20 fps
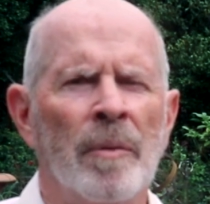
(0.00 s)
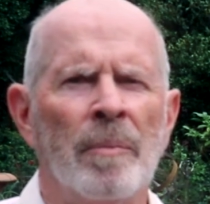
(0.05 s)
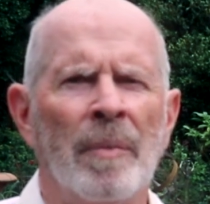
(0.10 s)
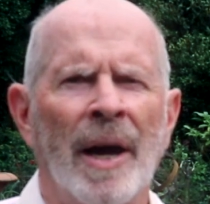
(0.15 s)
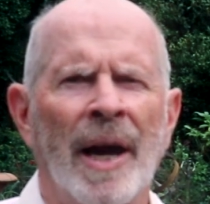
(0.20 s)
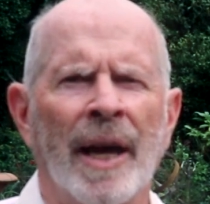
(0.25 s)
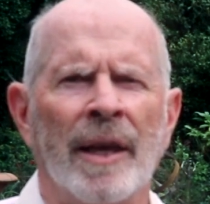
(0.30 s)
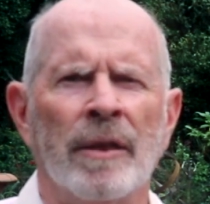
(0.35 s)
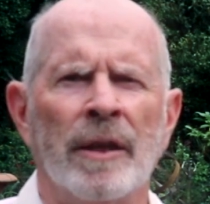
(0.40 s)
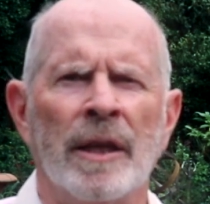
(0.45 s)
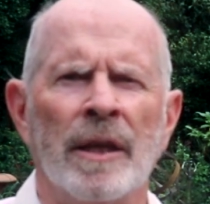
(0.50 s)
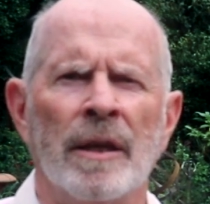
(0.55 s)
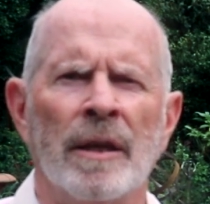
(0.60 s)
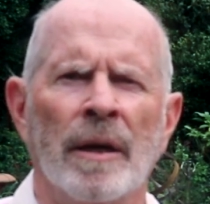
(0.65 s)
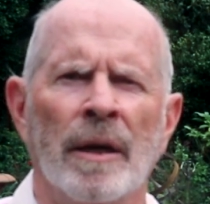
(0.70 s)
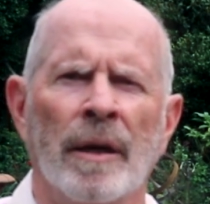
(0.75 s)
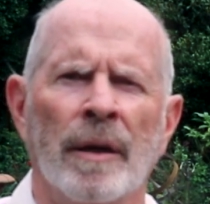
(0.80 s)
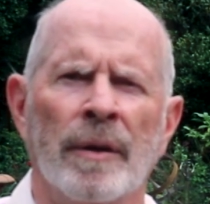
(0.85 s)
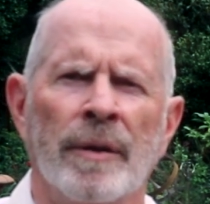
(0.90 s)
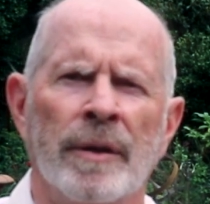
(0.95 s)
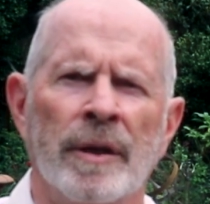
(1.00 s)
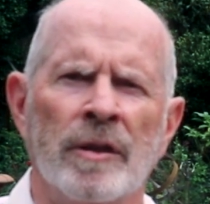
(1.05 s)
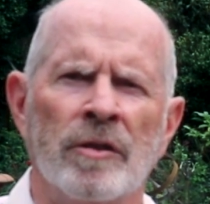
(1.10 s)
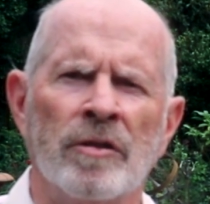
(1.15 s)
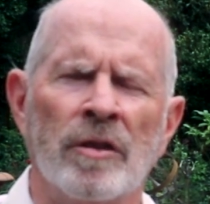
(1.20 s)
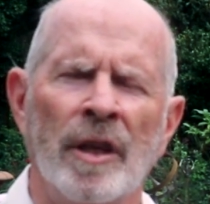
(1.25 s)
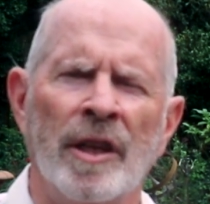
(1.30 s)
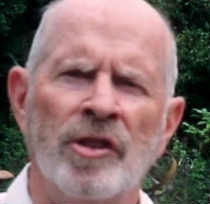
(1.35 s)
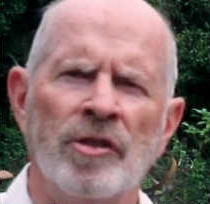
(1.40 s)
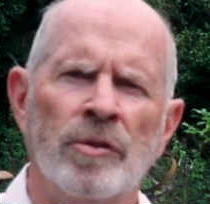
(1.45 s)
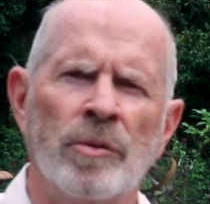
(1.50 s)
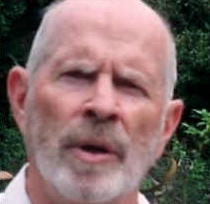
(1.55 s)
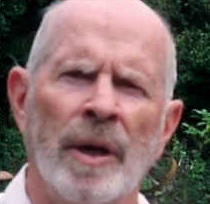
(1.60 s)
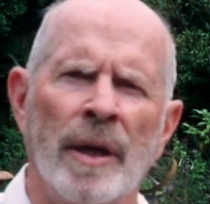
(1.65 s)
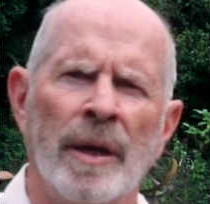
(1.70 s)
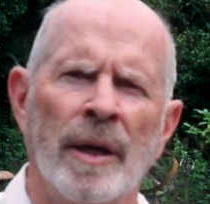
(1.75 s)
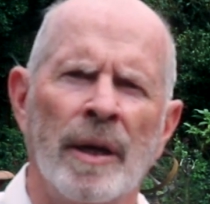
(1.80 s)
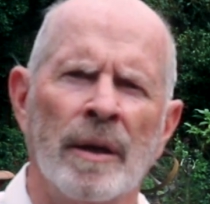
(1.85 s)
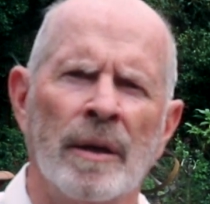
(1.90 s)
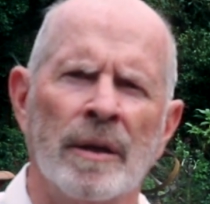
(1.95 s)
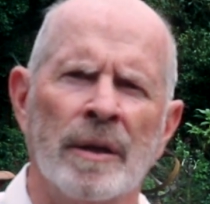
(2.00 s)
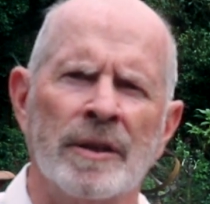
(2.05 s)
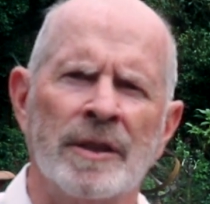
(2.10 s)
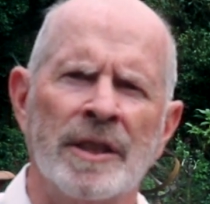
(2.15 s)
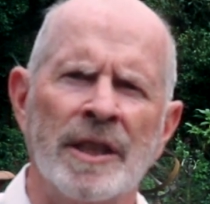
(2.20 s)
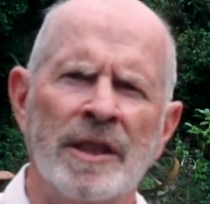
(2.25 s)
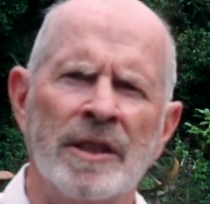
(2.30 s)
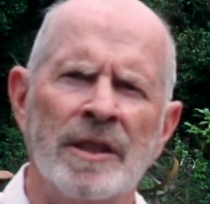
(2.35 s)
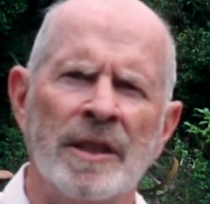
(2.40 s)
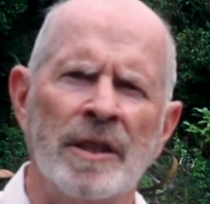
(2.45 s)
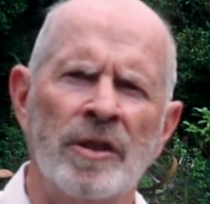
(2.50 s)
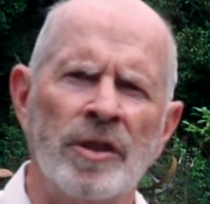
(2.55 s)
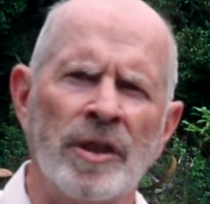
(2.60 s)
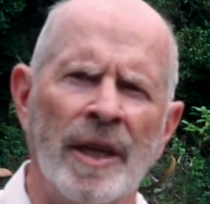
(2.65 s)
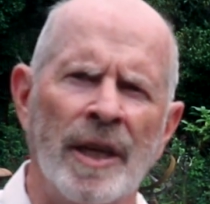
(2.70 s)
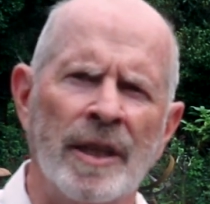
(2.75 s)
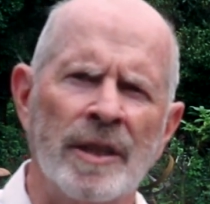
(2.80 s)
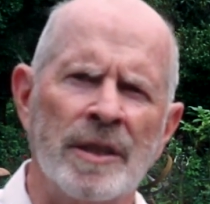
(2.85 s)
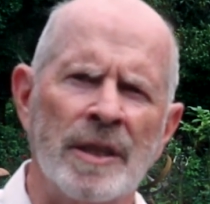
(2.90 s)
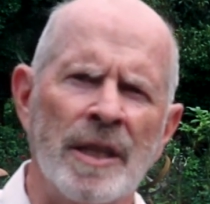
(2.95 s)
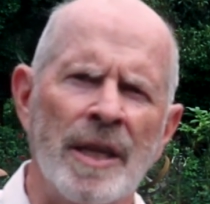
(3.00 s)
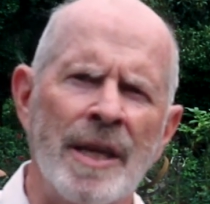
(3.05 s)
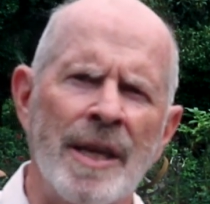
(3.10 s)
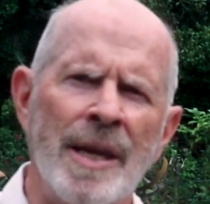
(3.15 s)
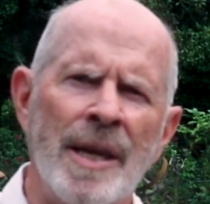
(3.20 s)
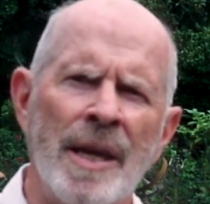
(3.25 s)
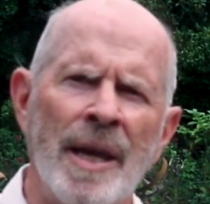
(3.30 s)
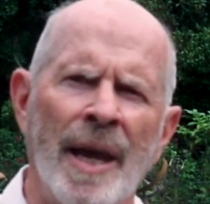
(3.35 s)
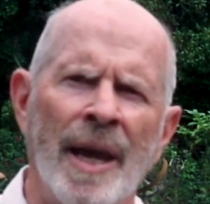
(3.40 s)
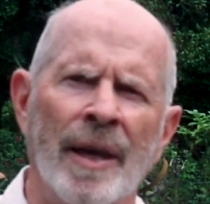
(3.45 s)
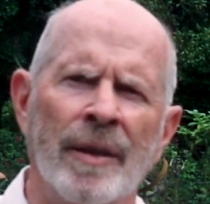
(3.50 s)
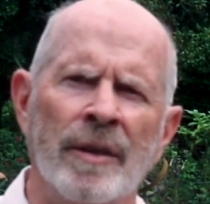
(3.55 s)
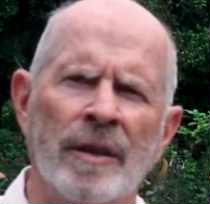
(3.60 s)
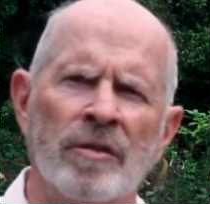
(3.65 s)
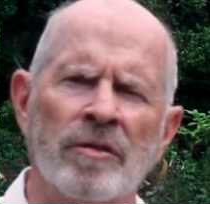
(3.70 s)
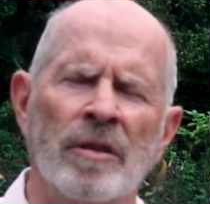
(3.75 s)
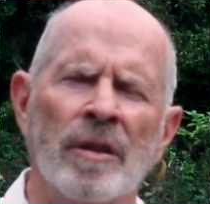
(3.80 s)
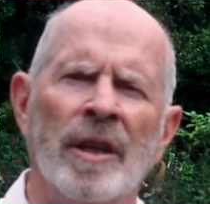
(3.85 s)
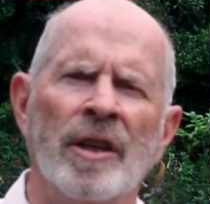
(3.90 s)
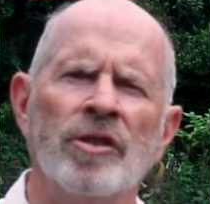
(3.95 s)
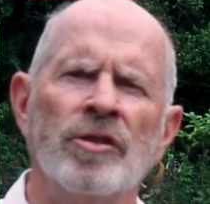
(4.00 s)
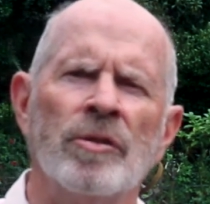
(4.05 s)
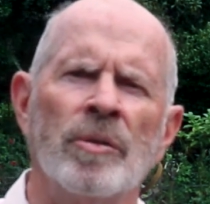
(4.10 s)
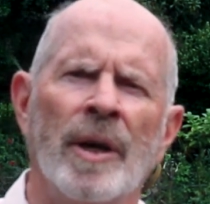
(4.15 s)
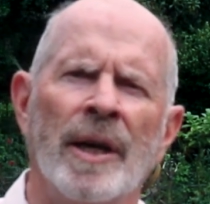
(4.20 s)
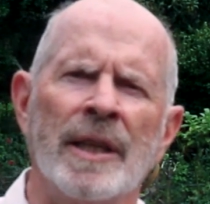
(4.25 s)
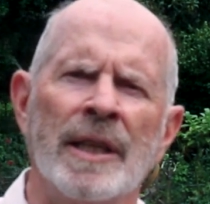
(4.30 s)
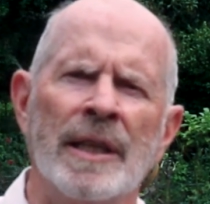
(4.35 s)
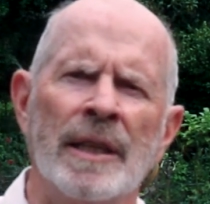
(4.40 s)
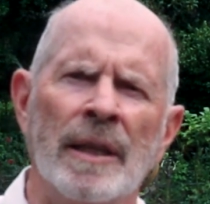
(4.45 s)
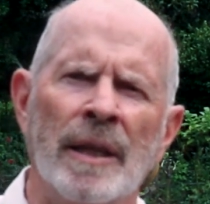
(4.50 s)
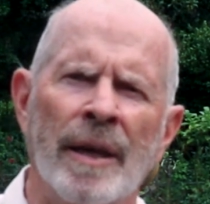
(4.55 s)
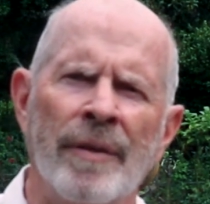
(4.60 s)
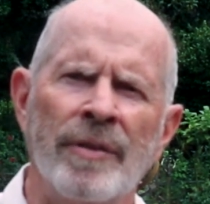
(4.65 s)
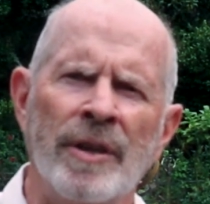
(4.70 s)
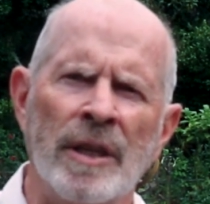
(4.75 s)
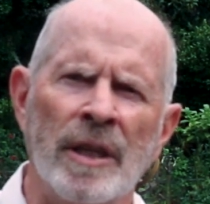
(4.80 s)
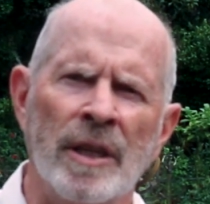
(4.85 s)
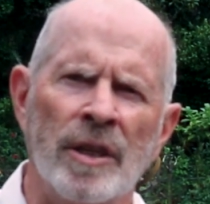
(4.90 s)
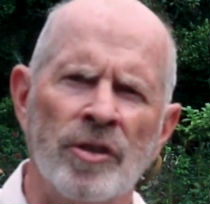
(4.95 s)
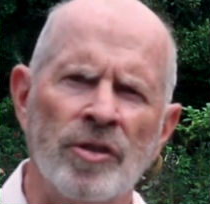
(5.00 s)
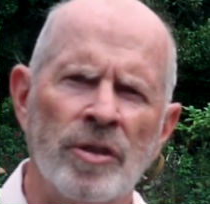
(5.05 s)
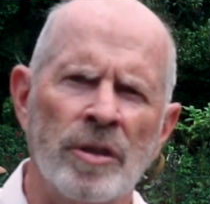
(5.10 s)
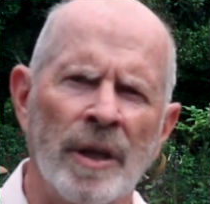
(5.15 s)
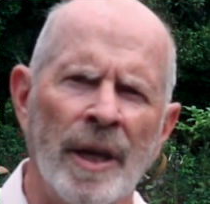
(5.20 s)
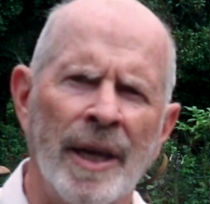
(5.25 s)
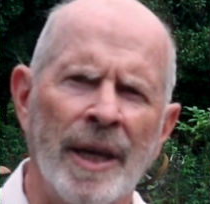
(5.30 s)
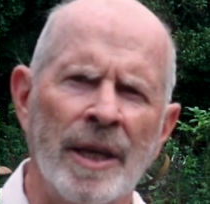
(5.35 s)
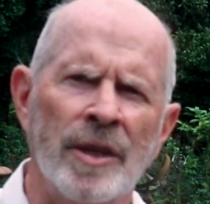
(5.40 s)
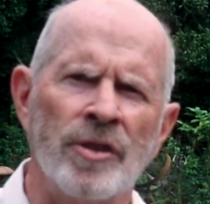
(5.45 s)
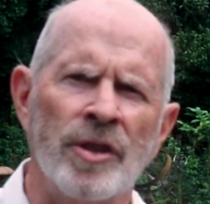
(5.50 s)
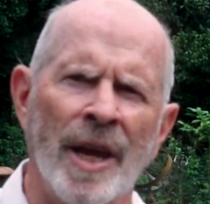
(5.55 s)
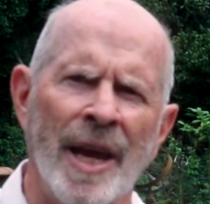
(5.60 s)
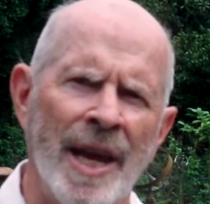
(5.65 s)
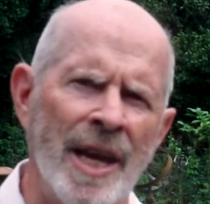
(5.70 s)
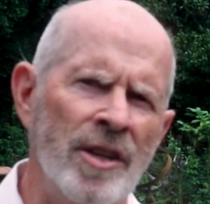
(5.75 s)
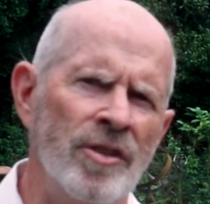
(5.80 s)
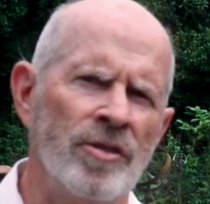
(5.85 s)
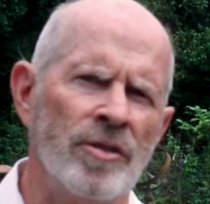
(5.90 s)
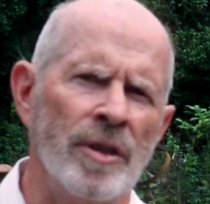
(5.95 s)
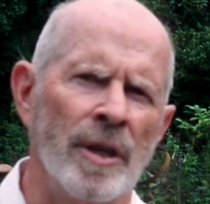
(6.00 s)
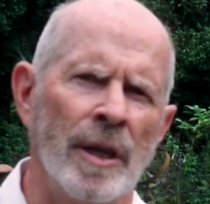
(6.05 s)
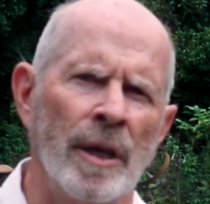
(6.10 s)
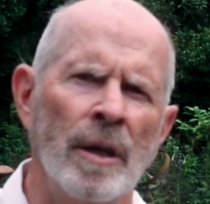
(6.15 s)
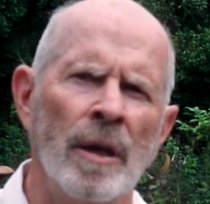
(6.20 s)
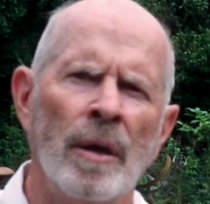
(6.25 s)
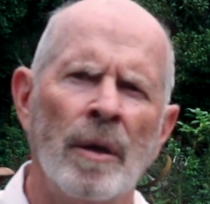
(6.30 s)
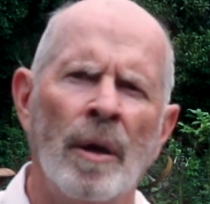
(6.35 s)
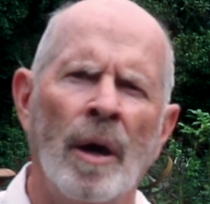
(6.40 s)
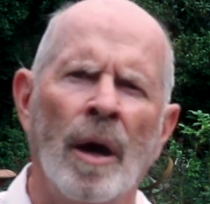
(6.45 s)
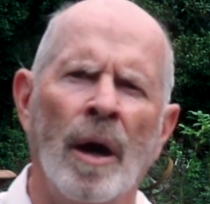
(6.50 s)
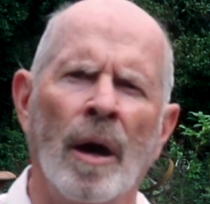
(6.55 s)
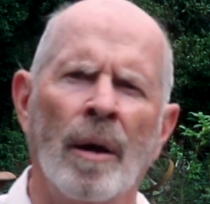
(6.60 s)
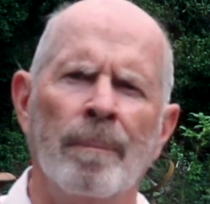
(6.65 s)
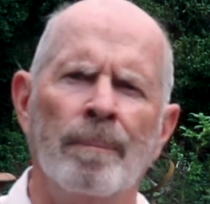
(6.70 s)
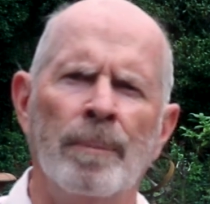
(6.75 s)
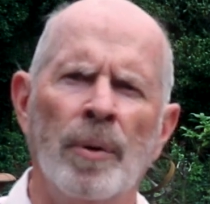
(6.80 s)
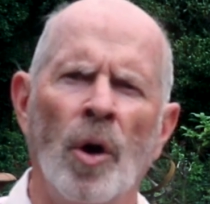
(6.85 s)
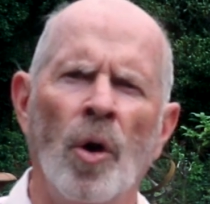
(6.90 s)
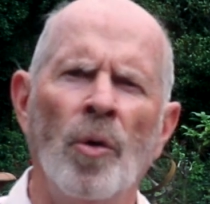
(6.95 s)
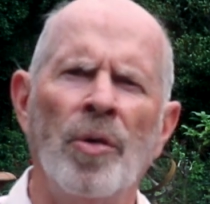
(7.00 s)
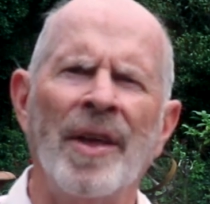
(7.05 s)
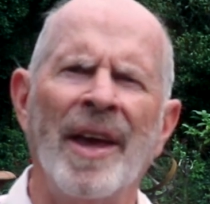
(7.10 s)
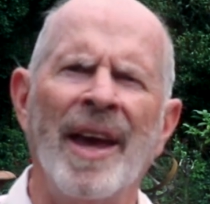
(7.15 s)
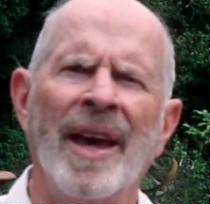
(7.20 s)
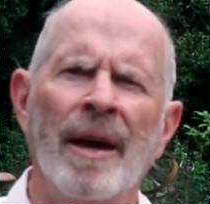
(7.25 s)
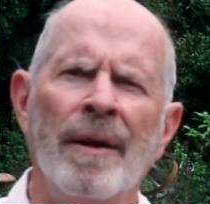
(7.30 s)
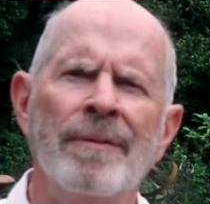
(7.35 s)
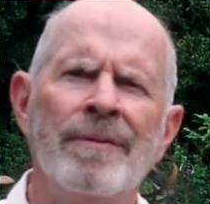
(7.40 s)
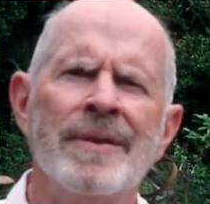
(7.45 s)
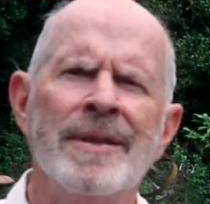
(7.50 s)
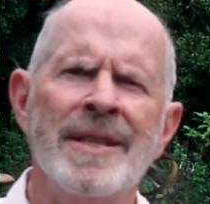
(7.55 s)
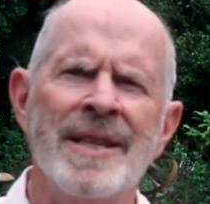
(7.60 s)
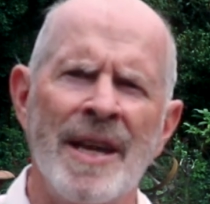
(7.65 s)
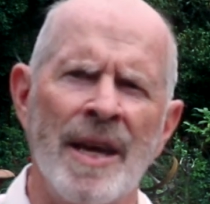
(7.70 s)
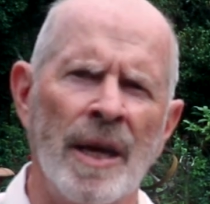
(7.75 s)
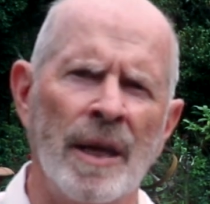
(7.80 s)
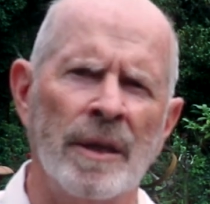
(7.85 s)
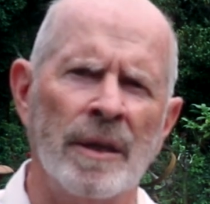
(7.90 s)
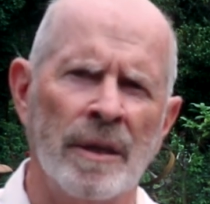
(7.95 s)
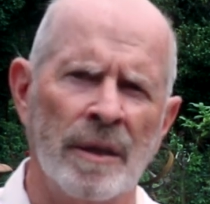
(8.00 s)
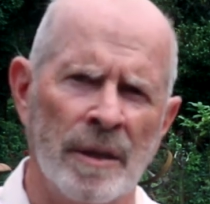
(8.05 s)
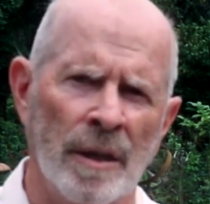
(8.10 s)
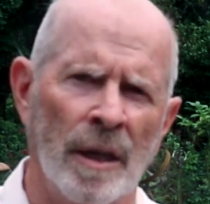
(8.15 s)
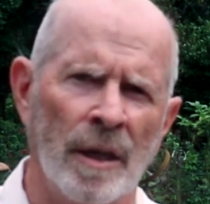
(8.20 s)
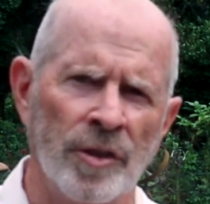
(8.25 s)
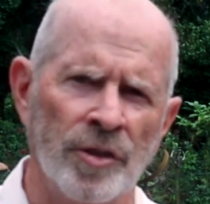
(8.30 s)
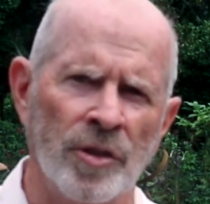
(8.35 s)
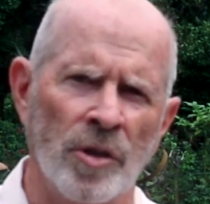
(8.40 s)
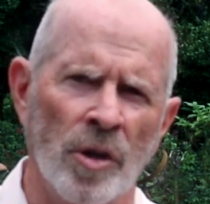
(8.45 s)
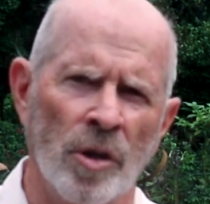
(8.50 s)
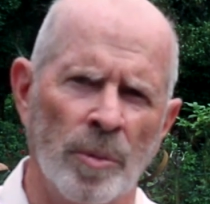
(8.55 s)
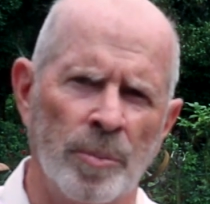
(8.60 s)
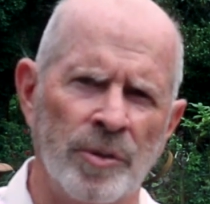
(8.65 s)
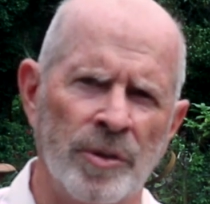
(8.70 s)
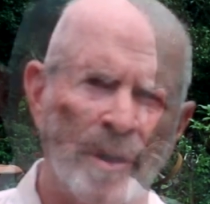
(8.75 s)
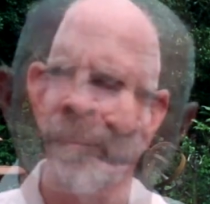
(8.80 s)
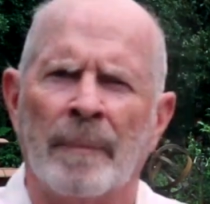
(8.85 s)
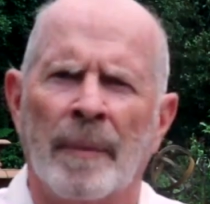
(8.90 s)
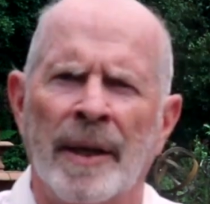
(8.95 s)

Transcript: in mind the, uh, the Celestron 6-inch uh, SE and the Celestron 11-inch Edge HD are both F10 telescopes.